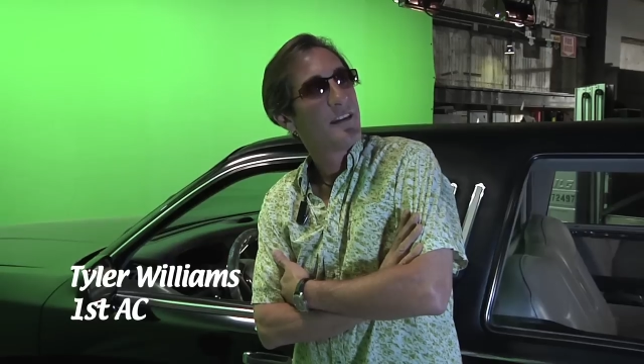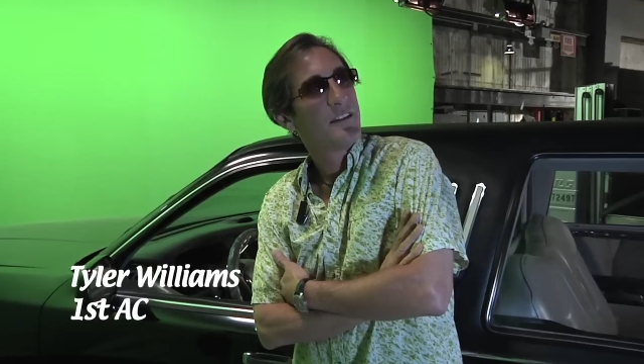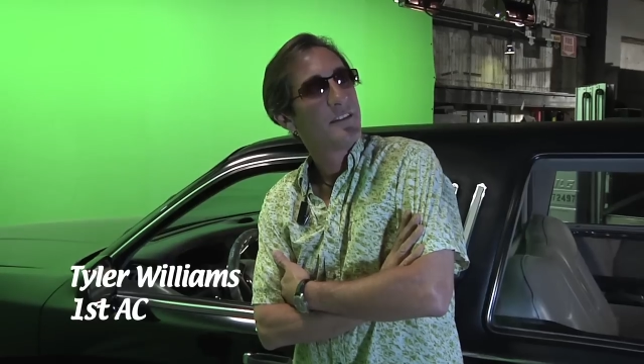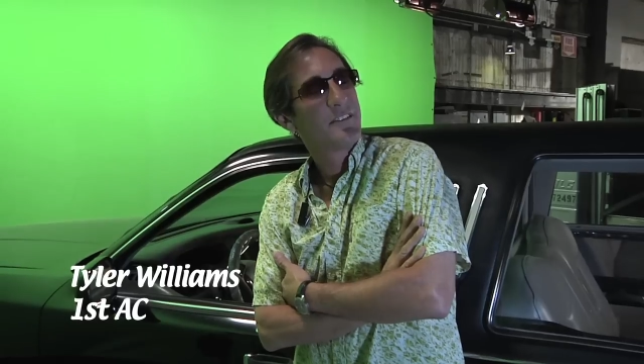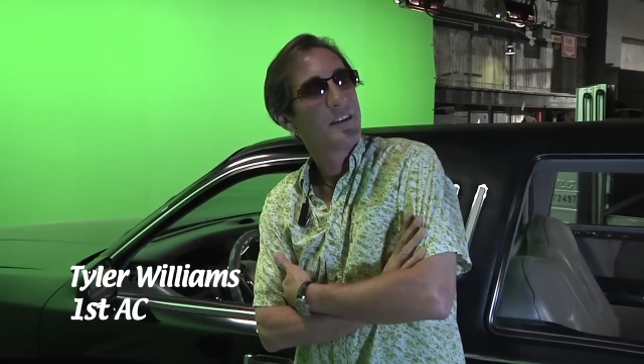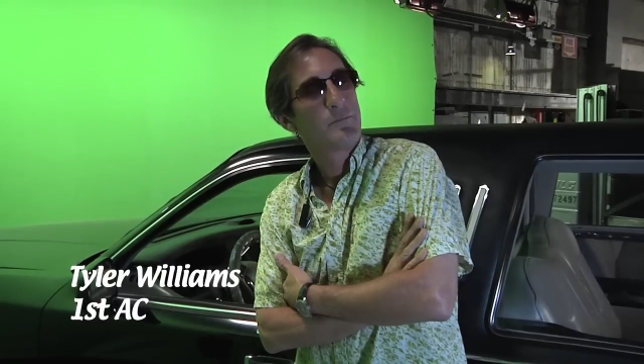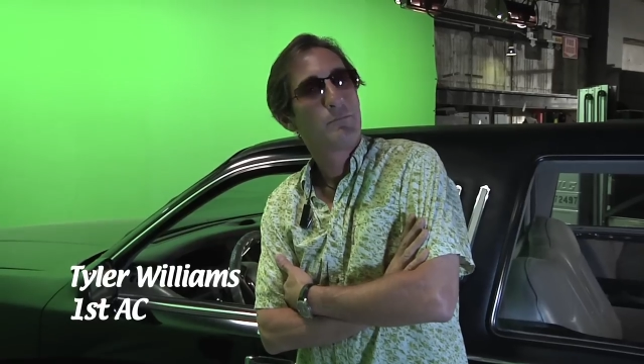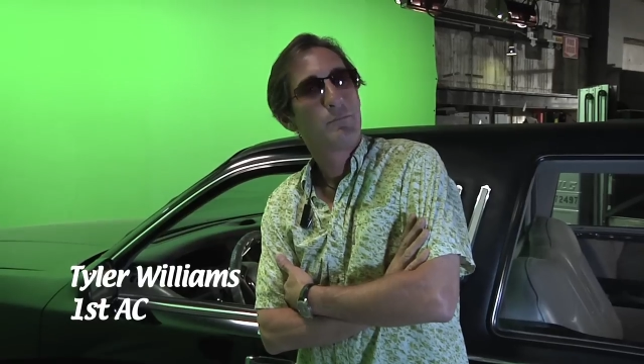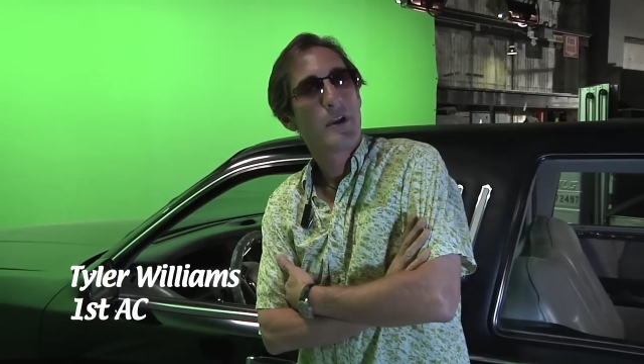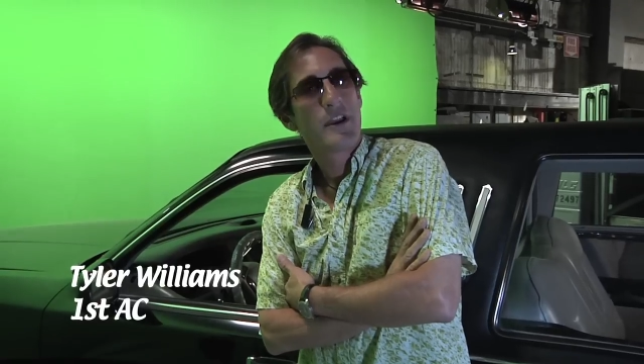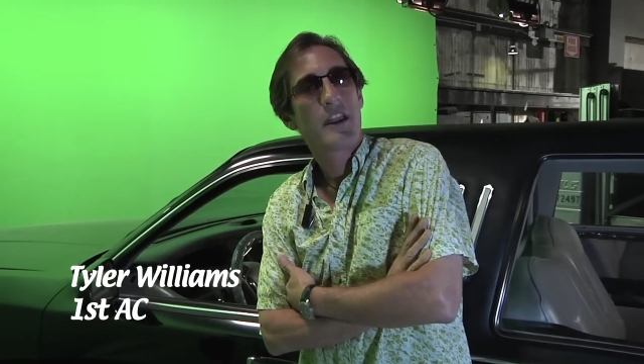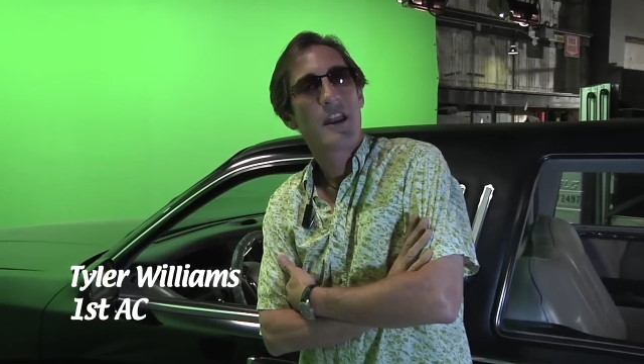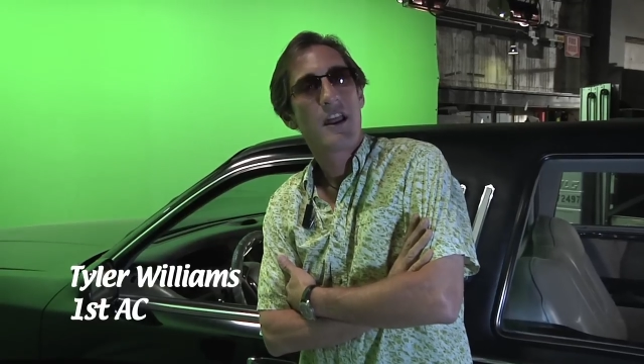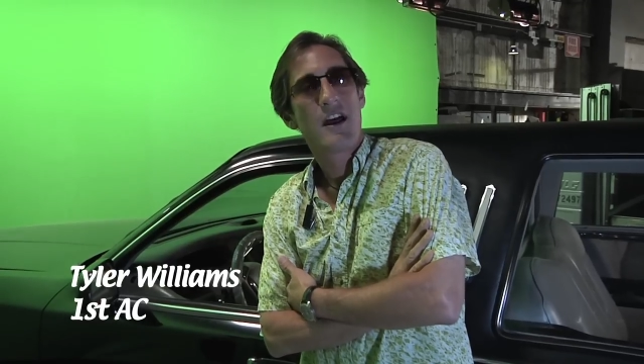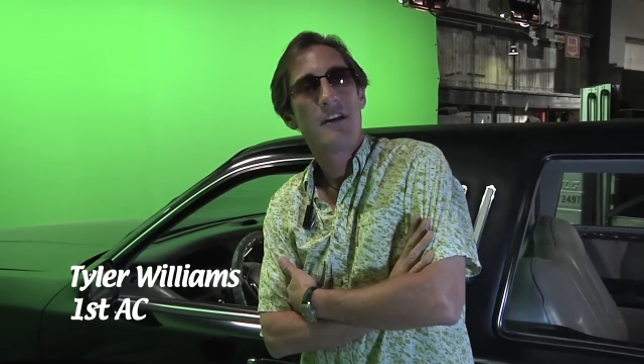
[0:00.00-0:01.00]
It's like
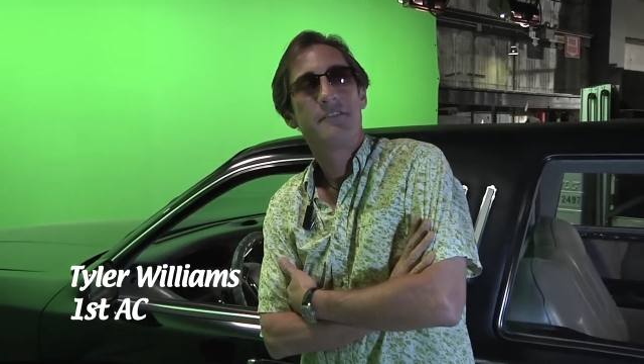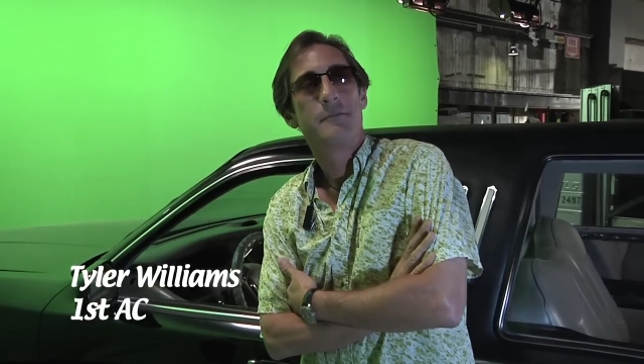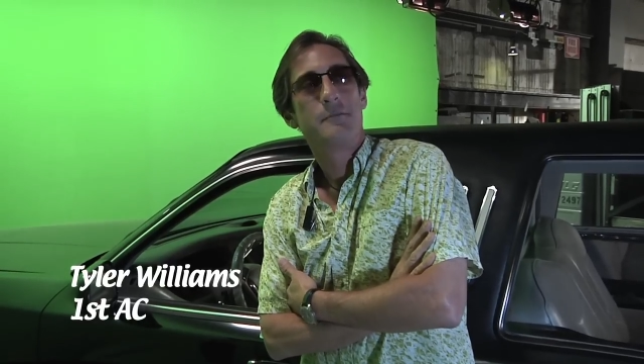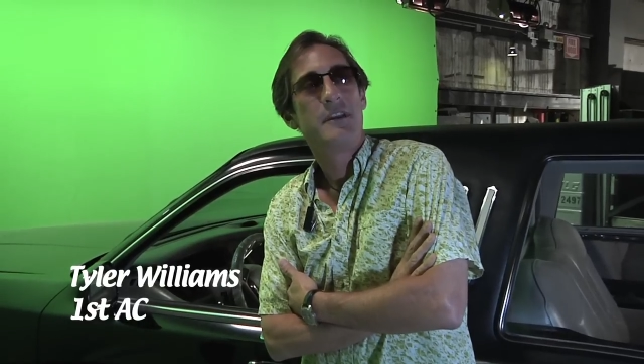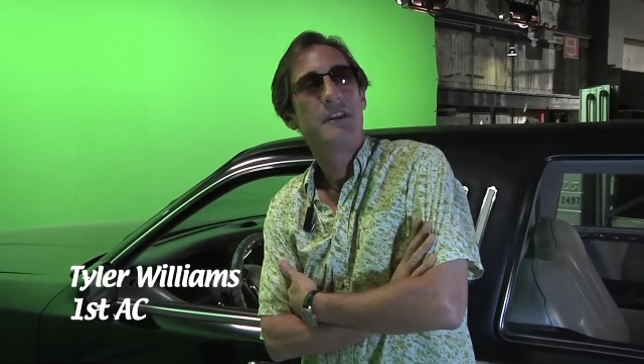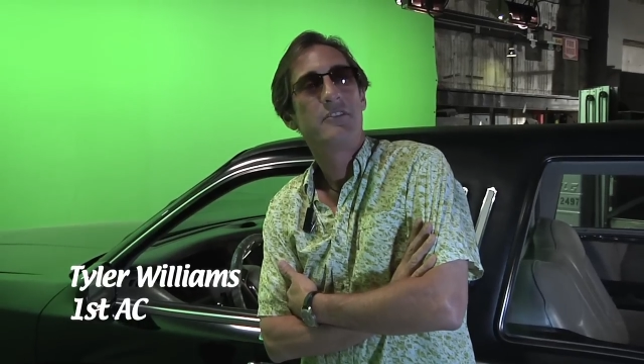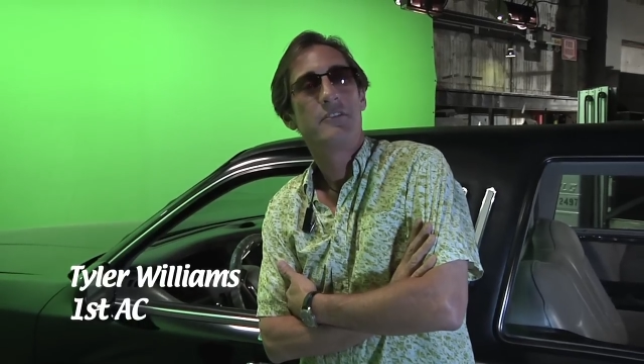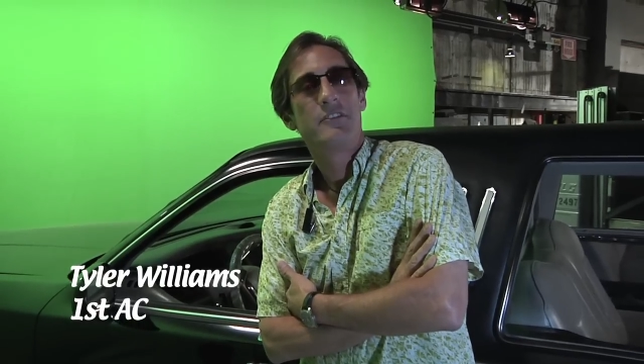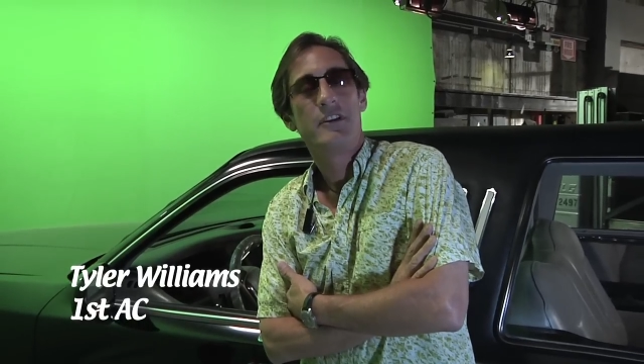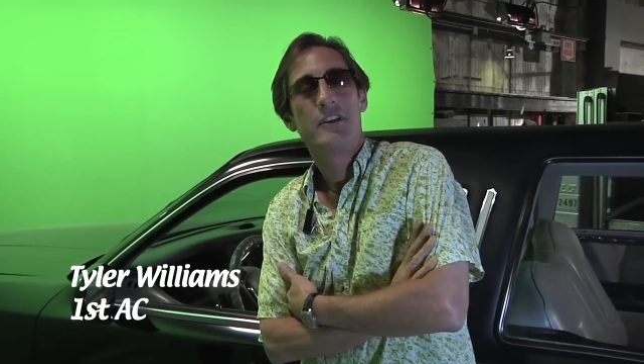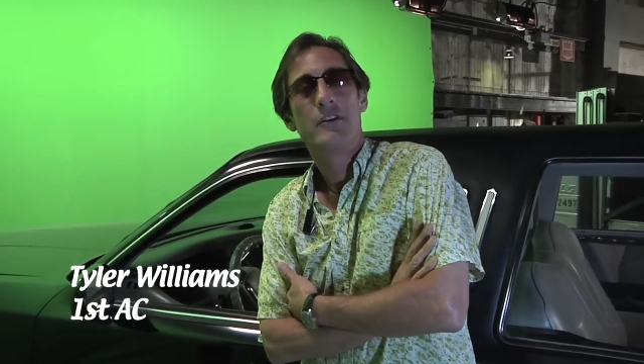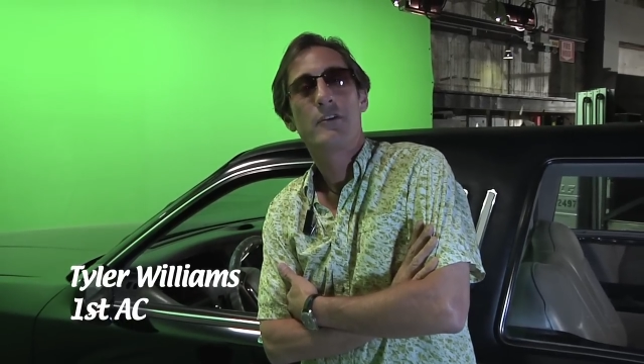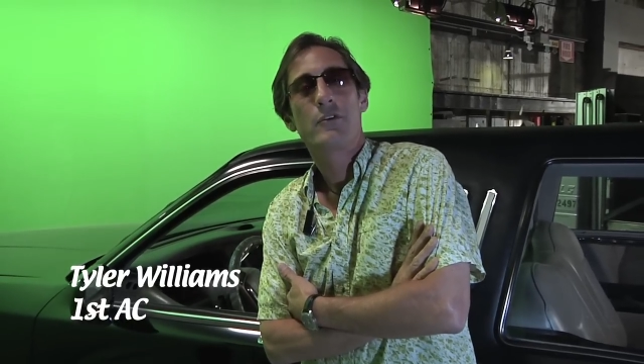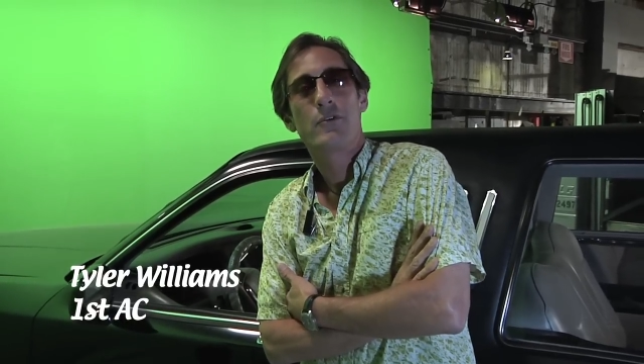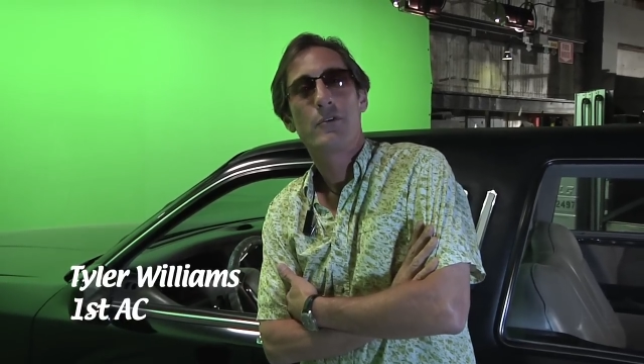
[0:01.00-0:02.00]
breaking off a piece of a
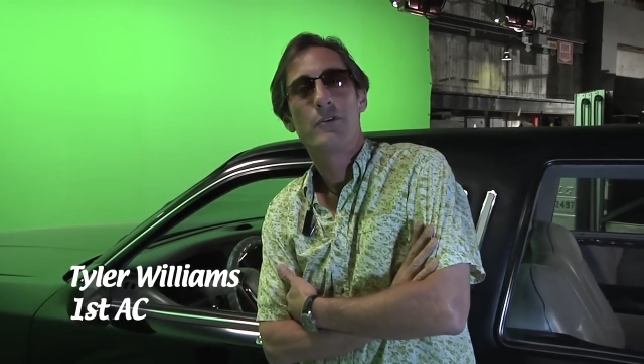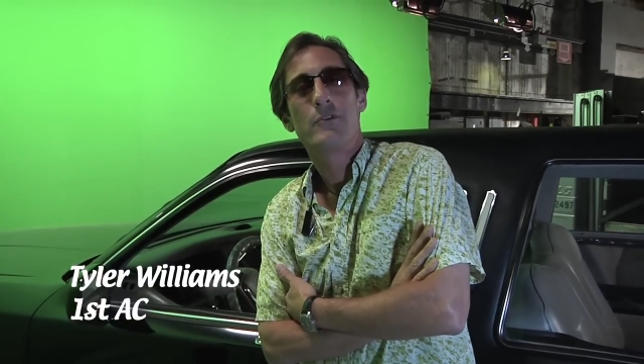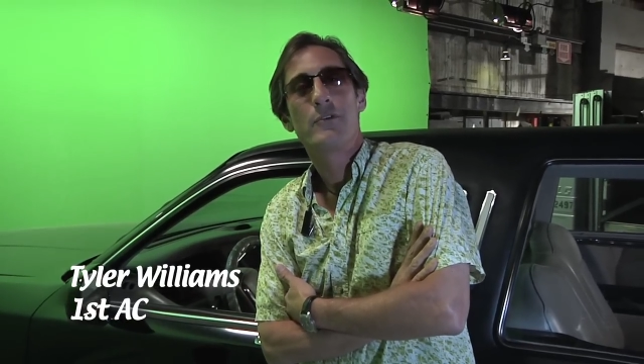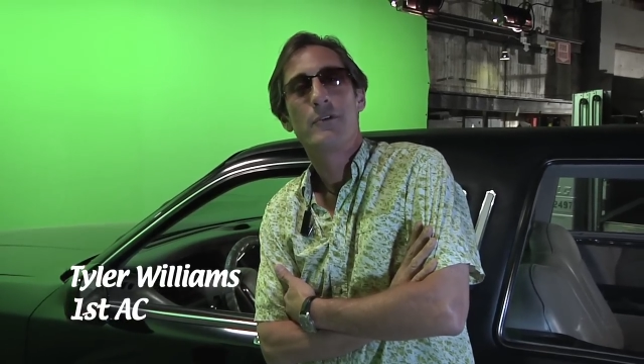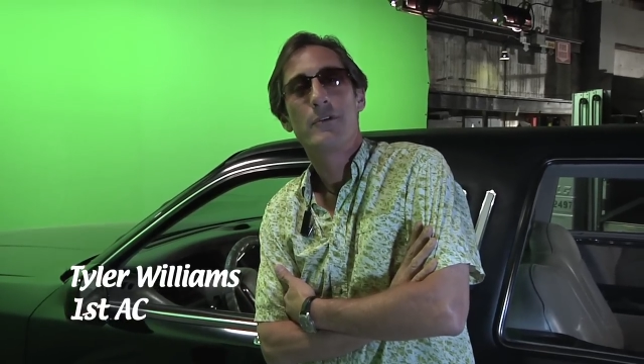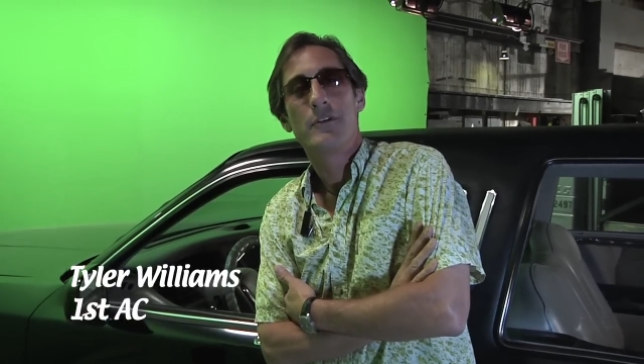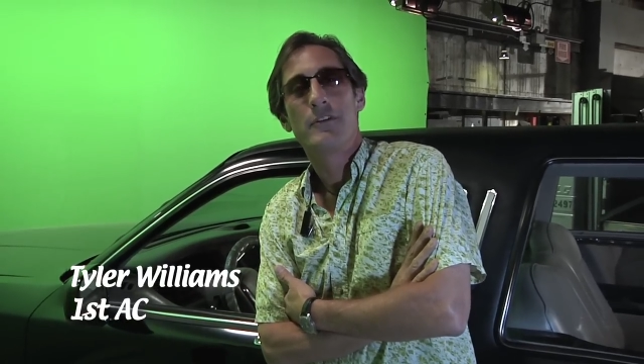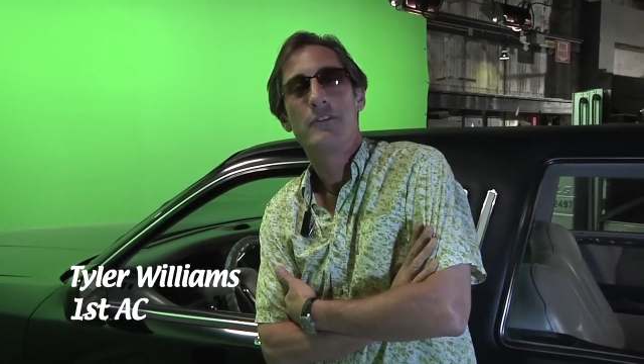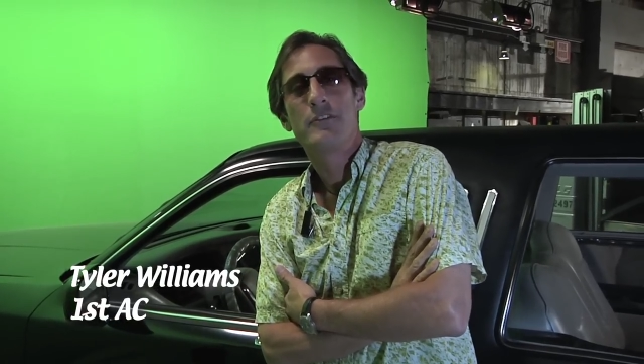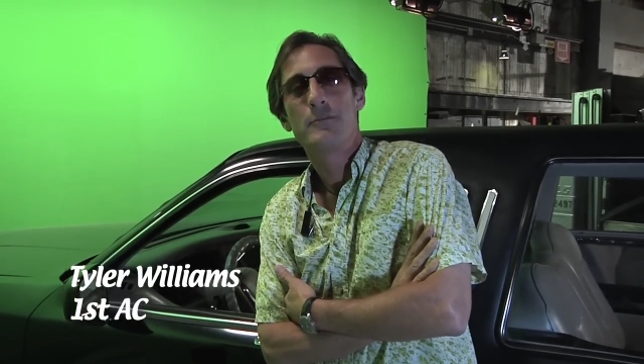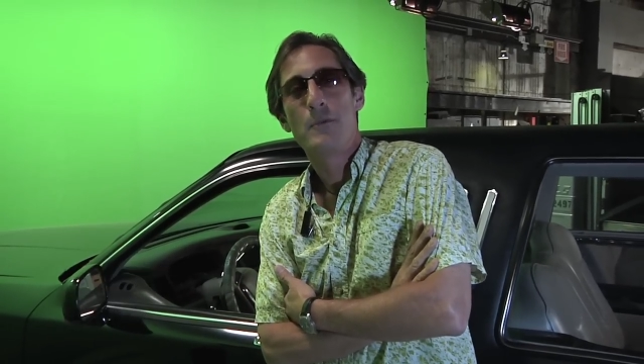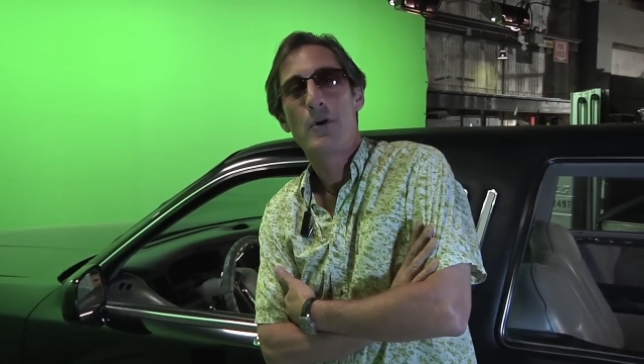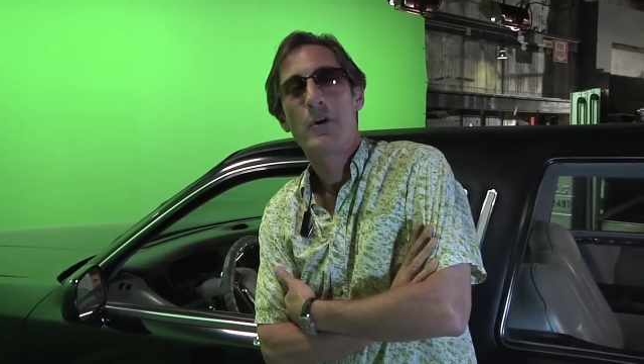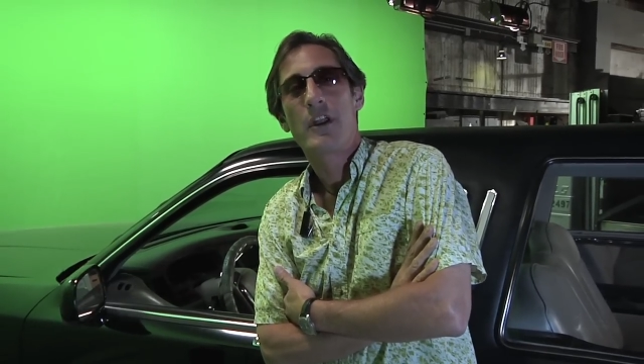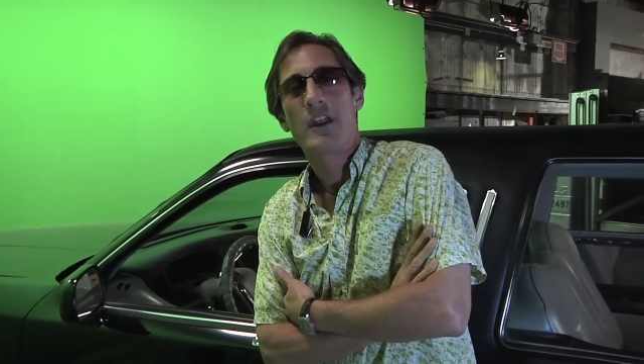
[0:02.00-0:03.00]
unicorn horn and
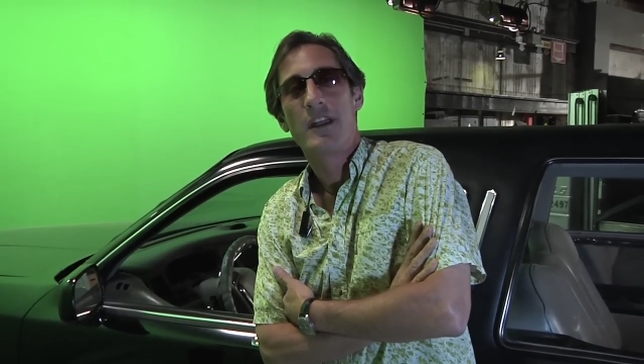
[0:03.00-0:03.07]
smoking